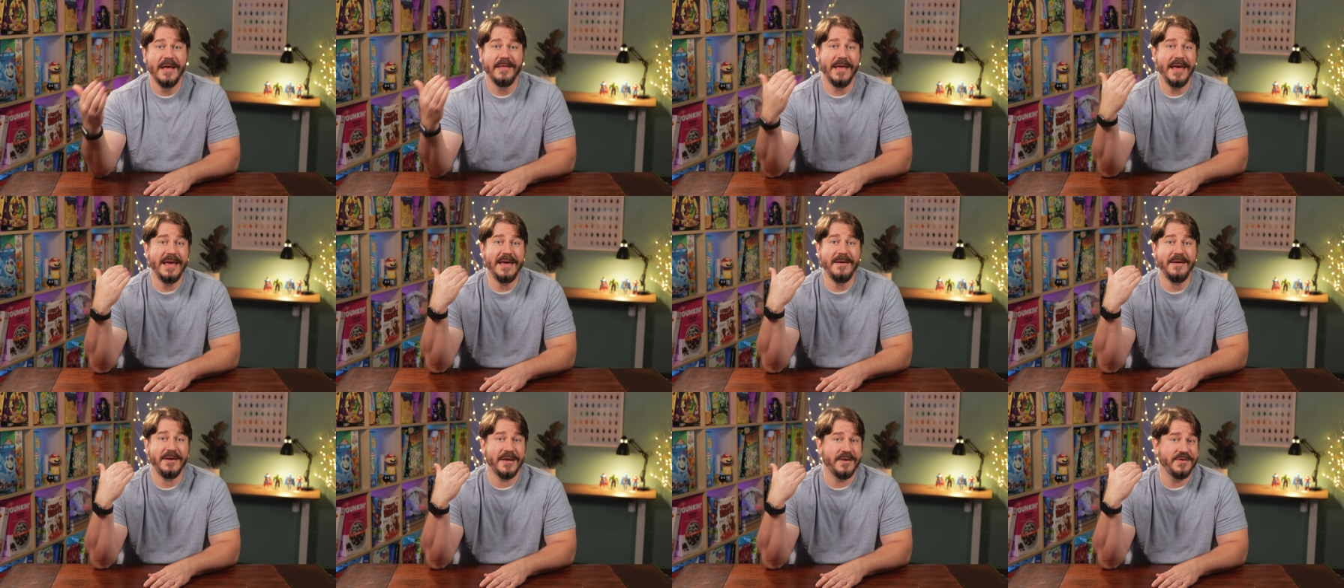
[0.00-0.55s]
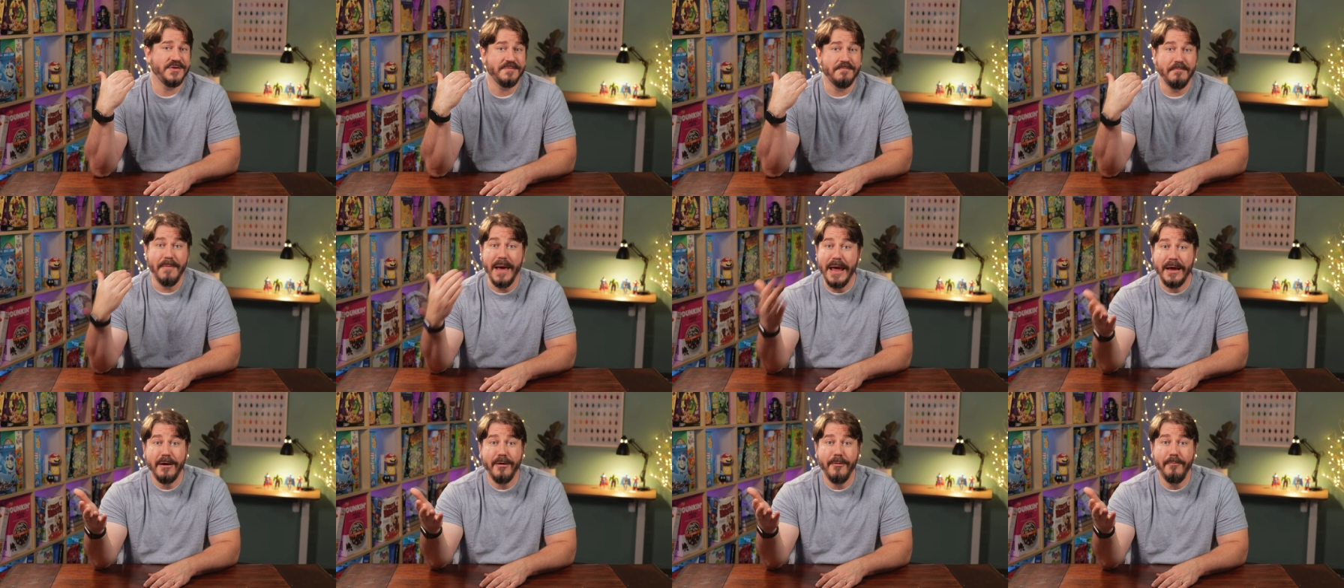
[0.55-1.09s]
they can just
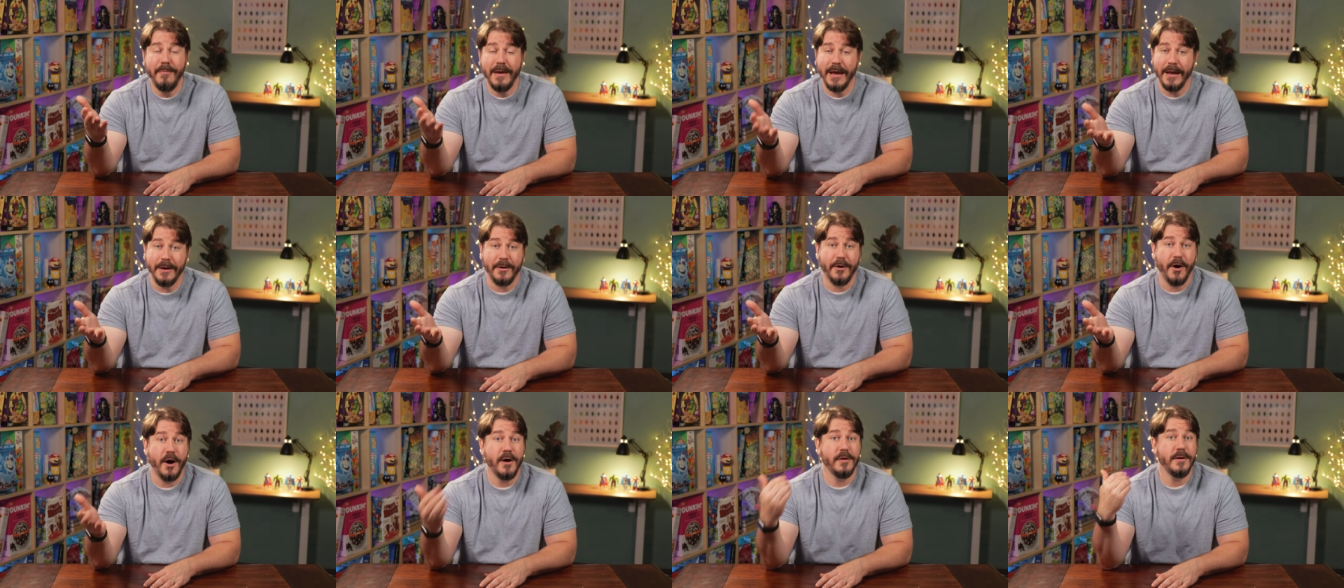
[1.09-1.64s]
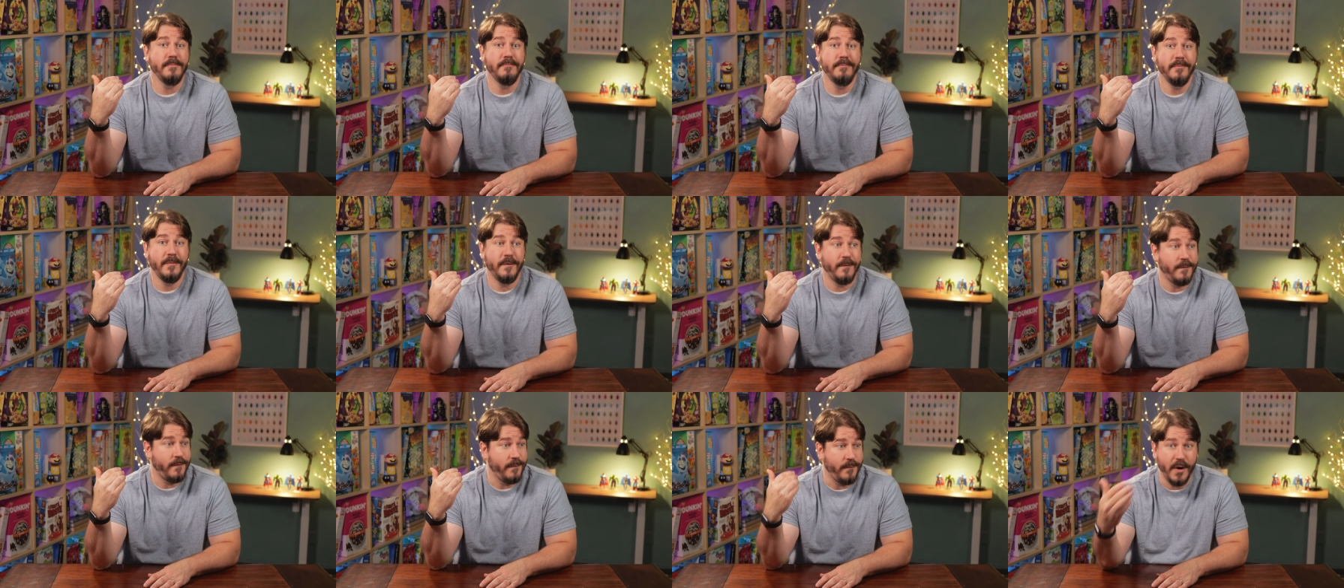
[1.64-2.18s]
make them and call them
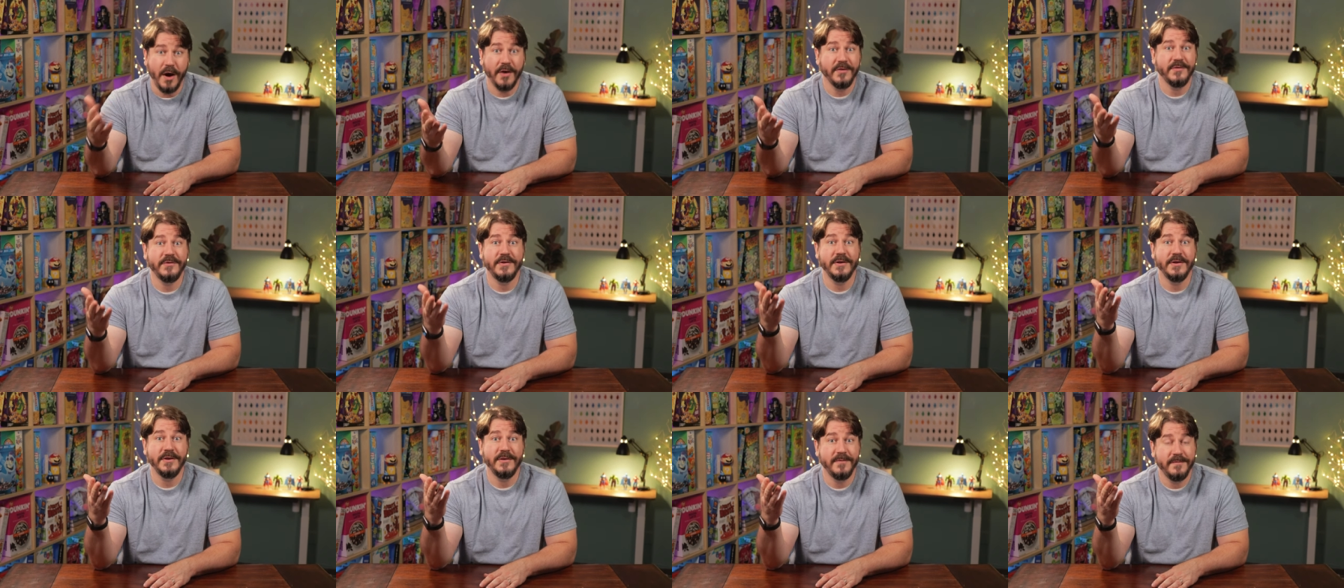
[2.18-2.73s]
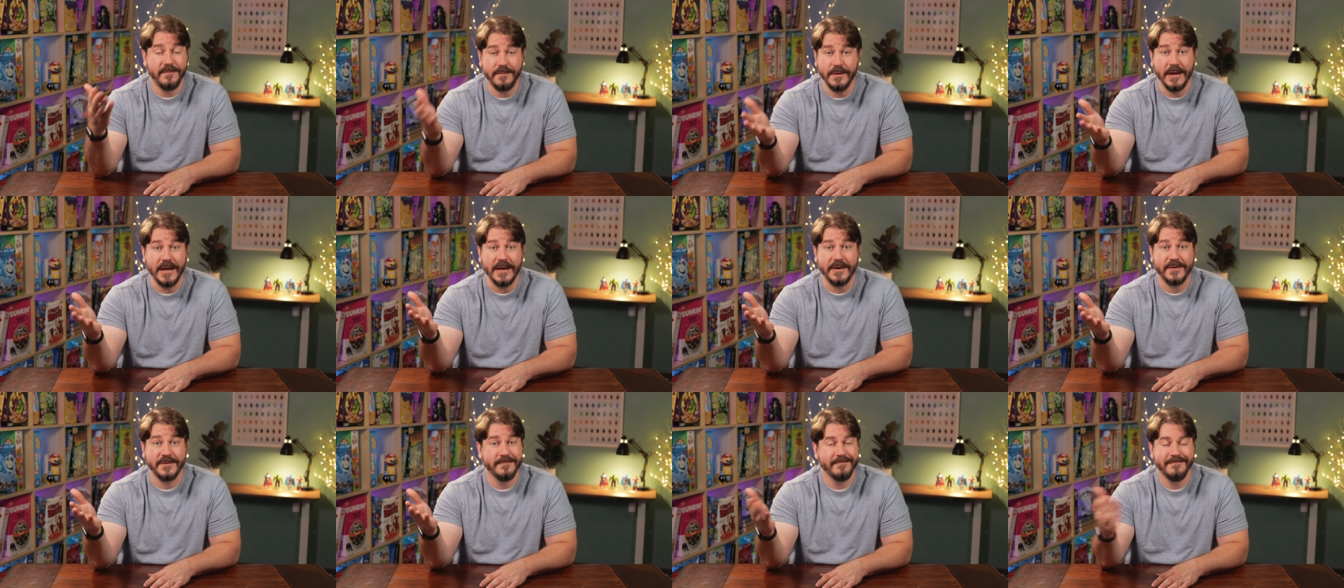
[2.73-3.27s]
Frosted
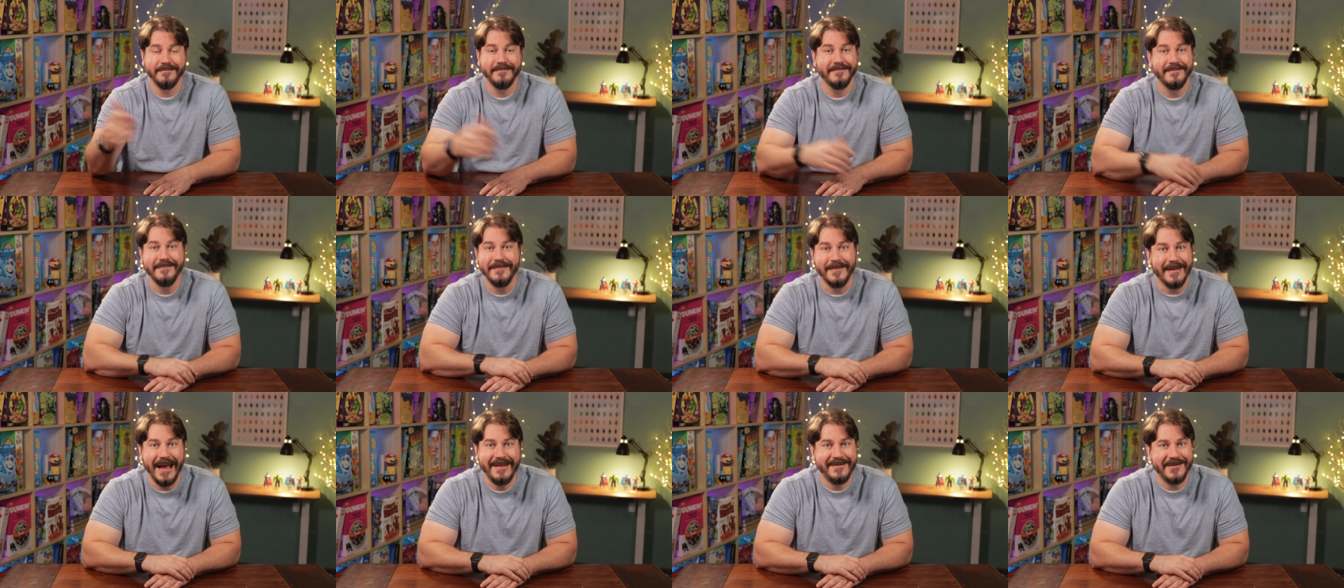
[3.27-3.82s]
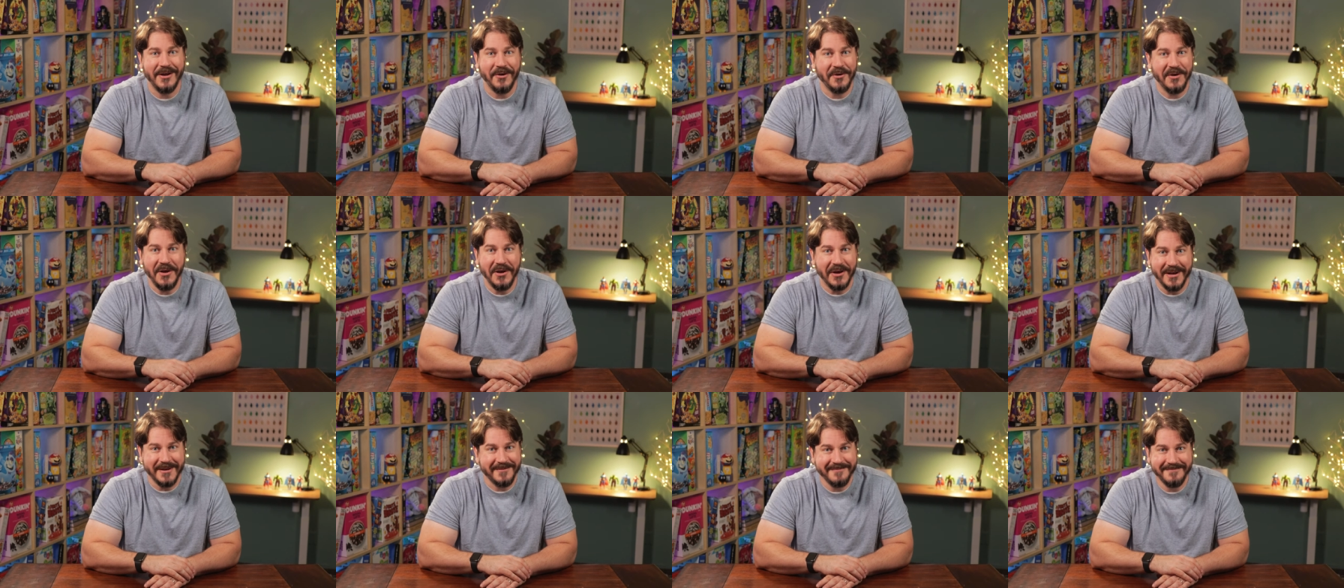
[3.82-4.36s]
Flakes. That's no
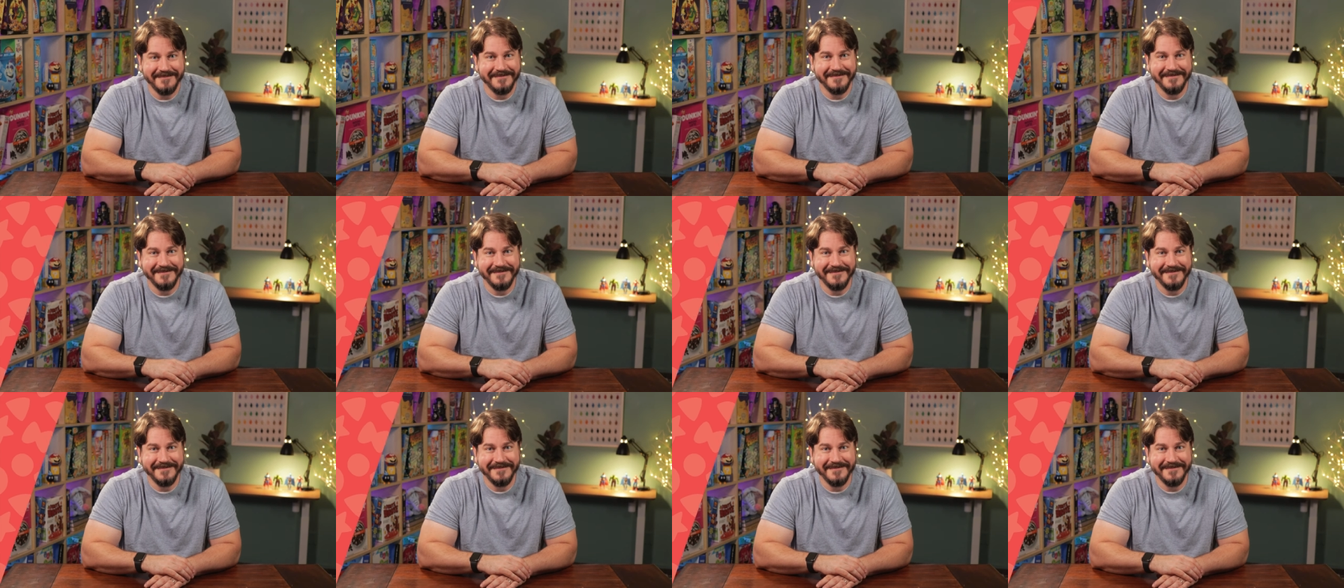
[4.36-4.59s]
good.